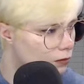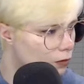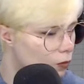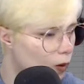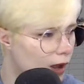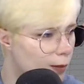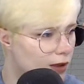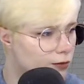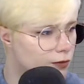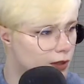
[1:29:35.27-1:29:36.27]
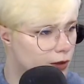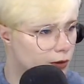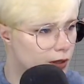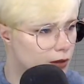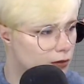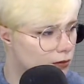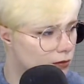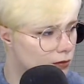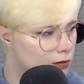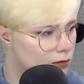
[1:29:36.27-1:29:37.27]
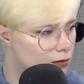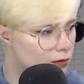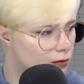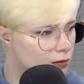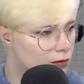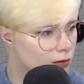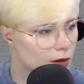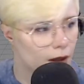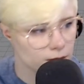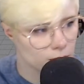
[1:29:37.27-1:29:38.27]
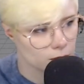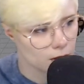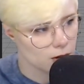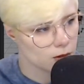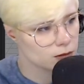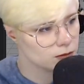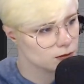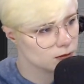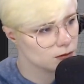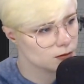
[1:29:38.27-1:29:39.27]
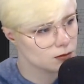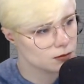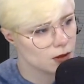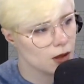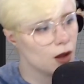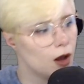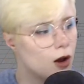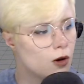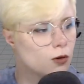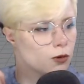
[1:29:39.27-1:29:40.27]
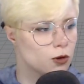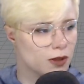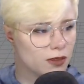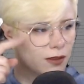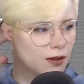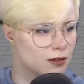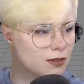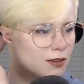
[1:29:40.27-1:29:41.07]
Why am I flickering? I don't know. Oh, you mean this?